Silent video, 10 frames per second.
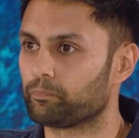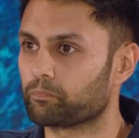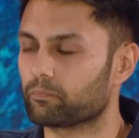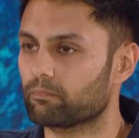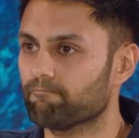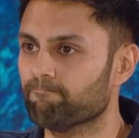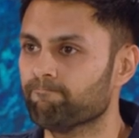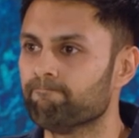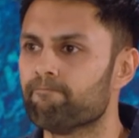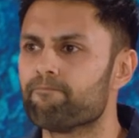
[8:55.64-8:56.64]

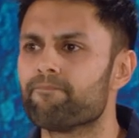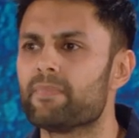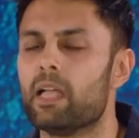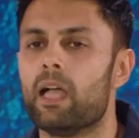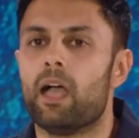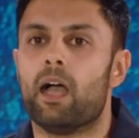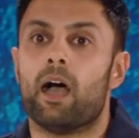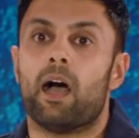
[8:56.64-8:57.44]
(no one is talking)